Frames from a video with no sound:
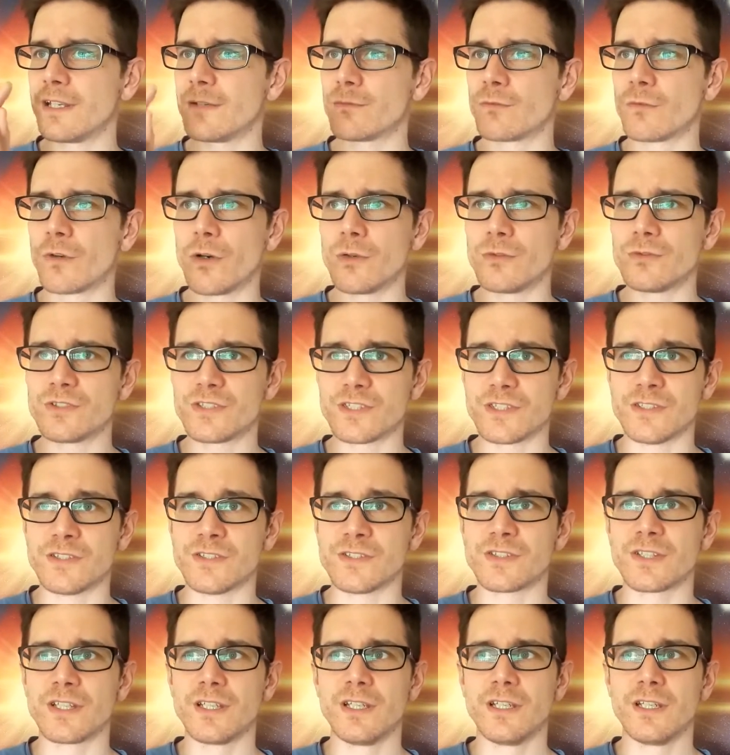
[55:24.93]

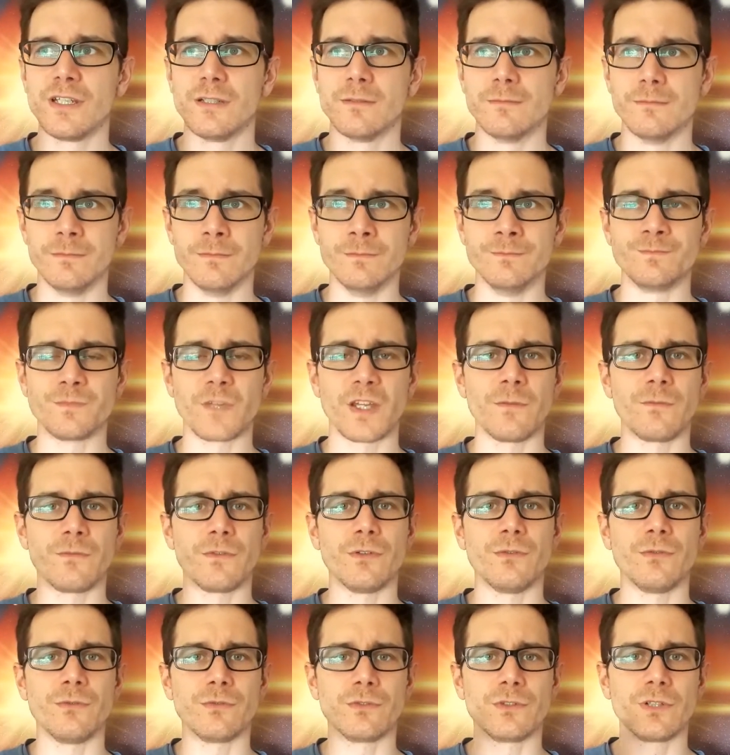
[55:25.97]
roses, if
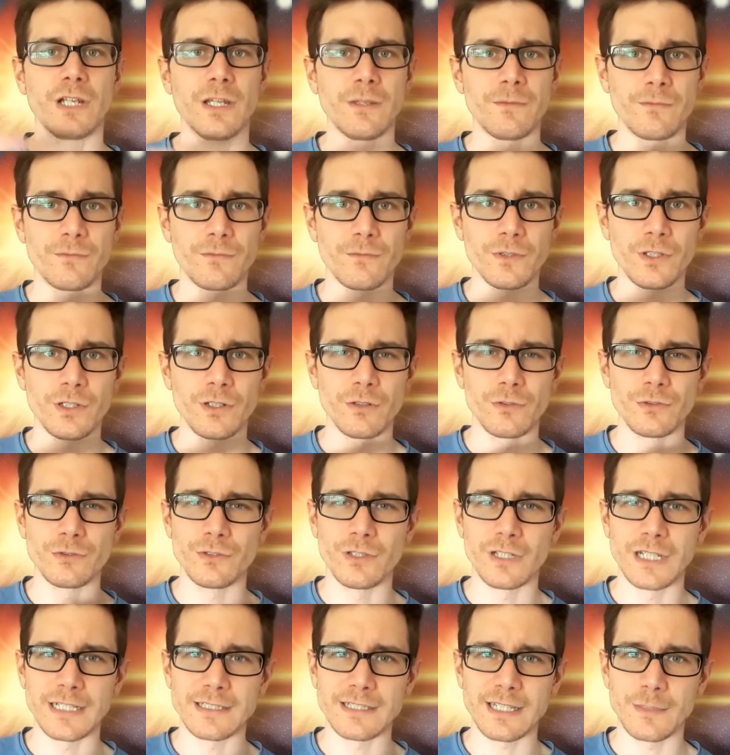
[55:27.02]

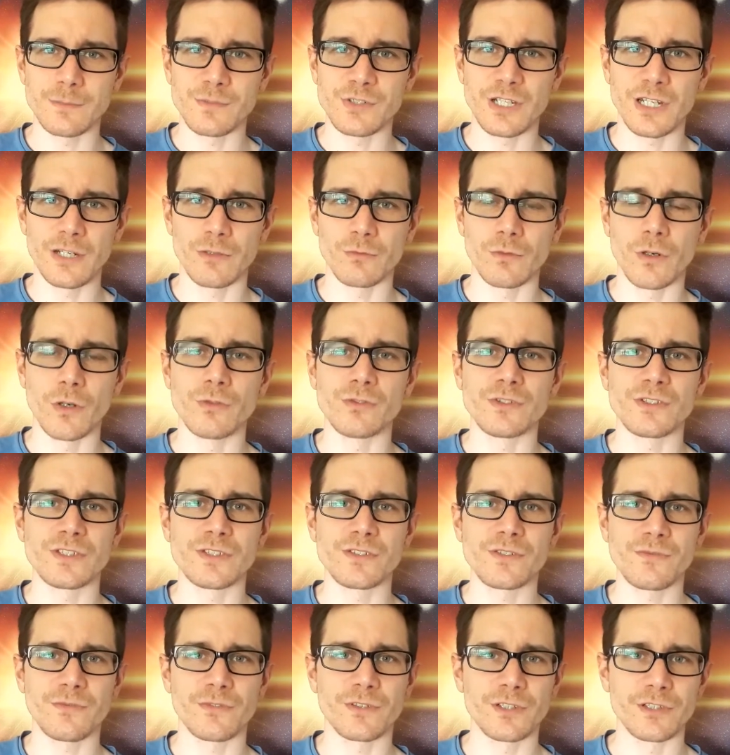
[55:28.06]
a lot of times you get
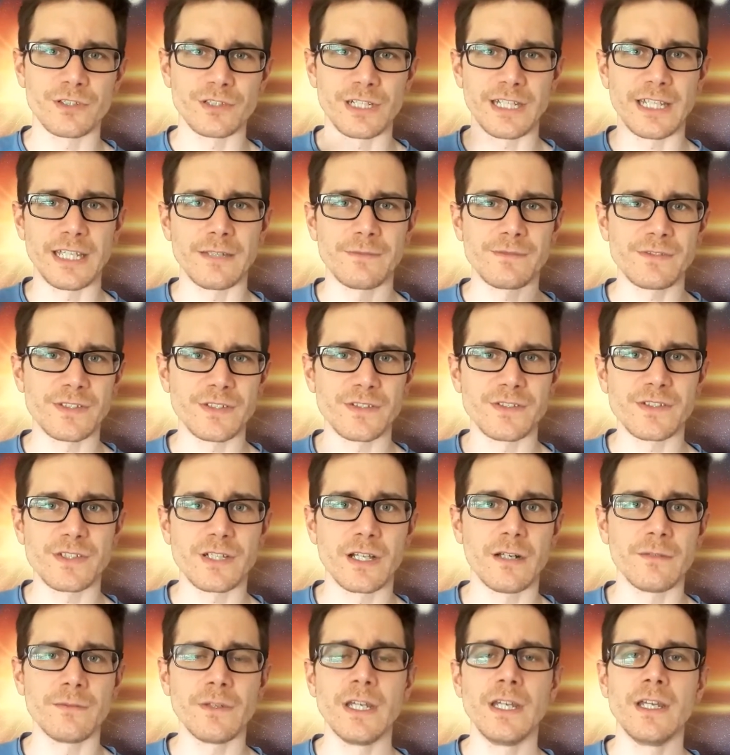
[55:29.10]
roses for gifts and
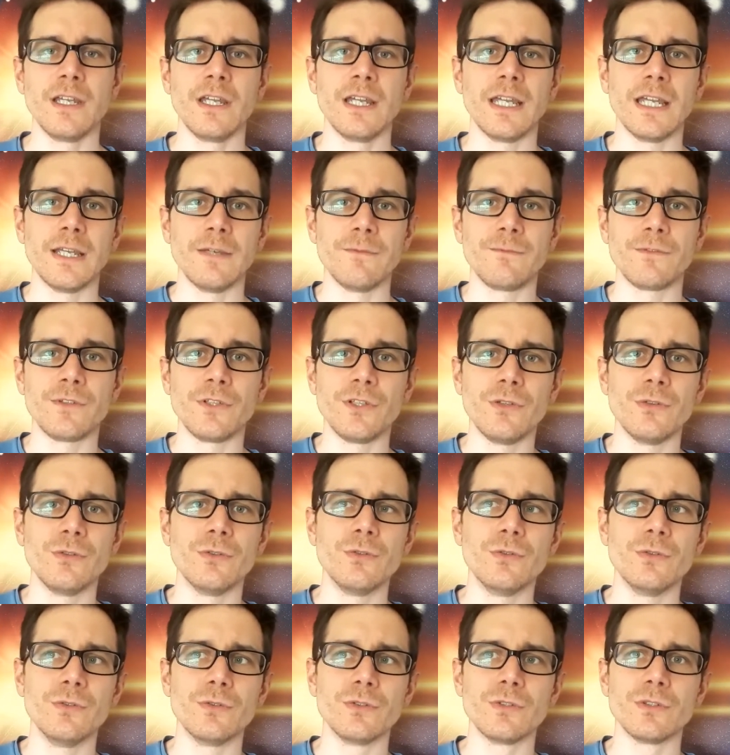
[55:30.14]
stuff, if
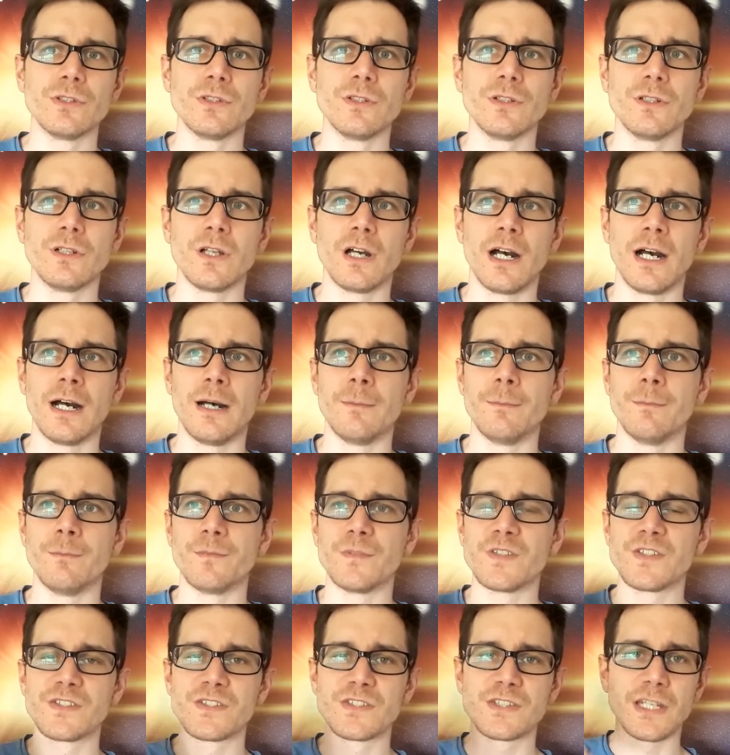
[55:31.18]
you
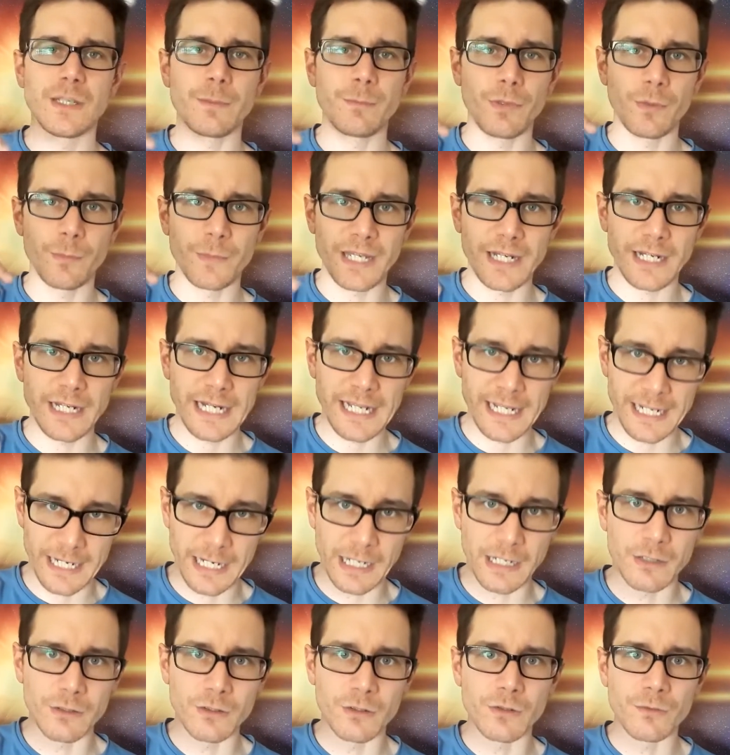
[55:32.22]
snip them at an
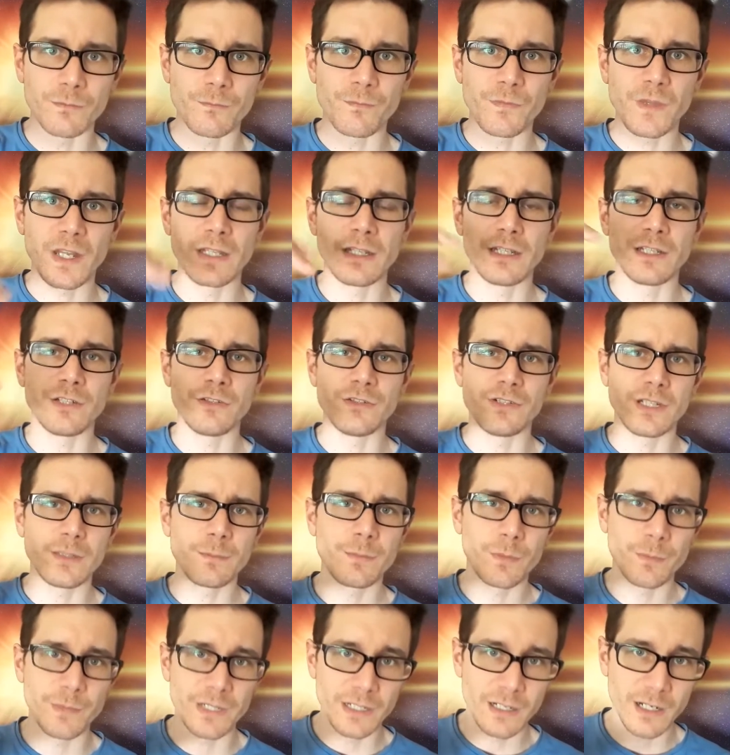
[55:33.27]
angle and then you
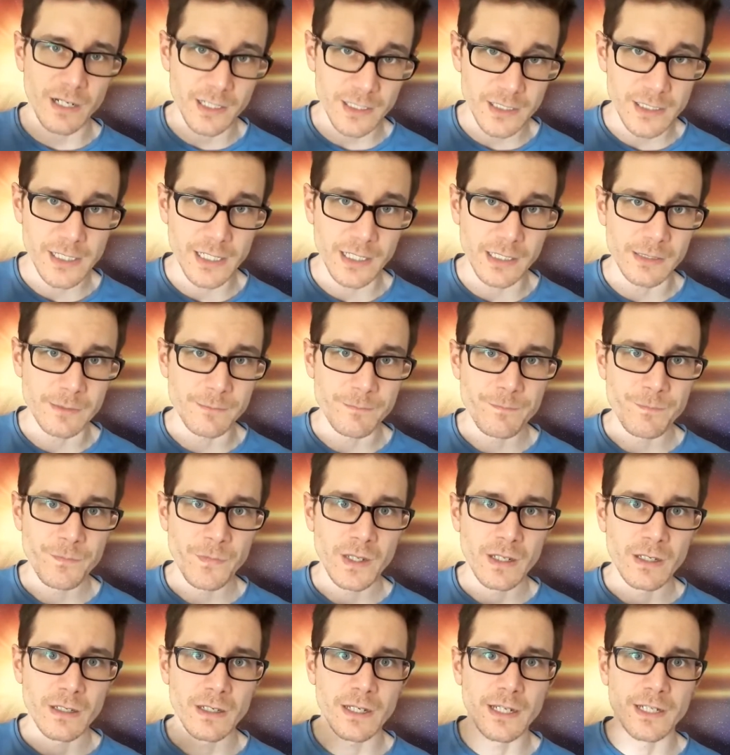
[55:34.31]
dip them in honey
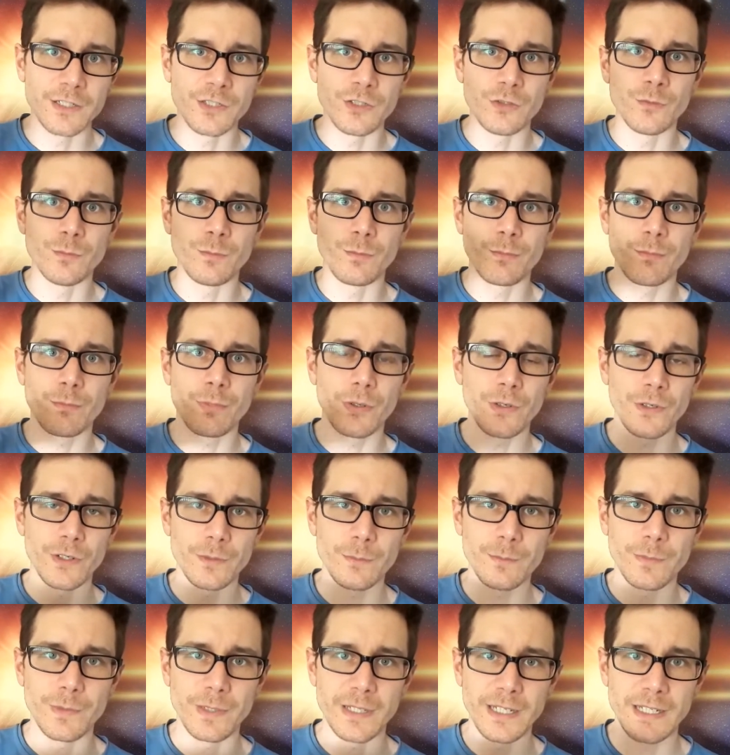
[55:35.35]
and you put
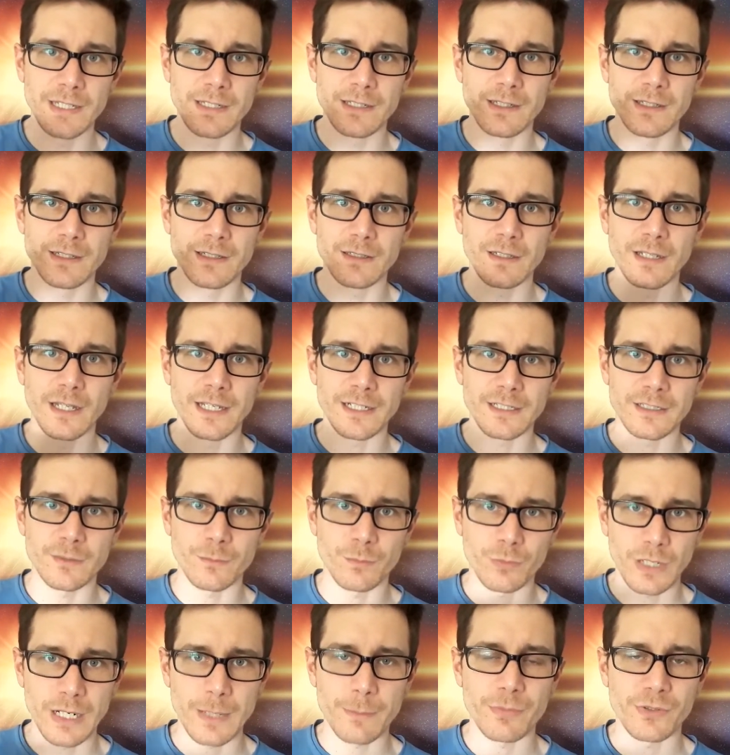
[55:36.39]
them in like the
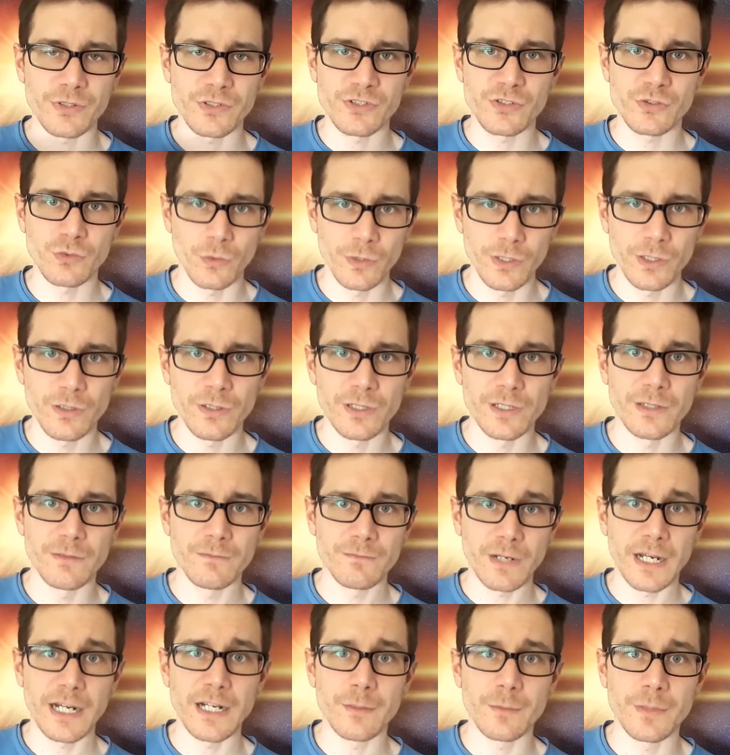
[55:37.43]
proper soil and
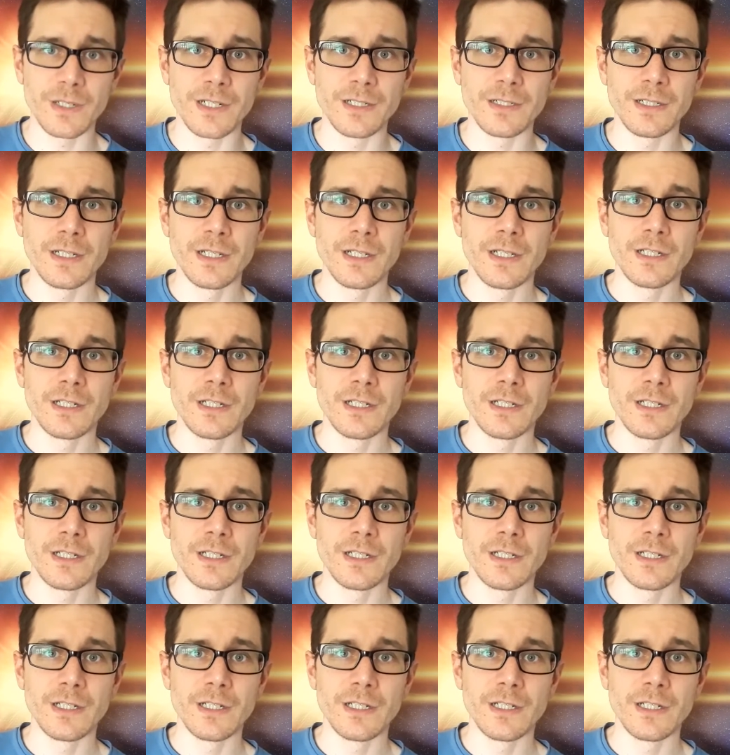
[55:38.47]
environment,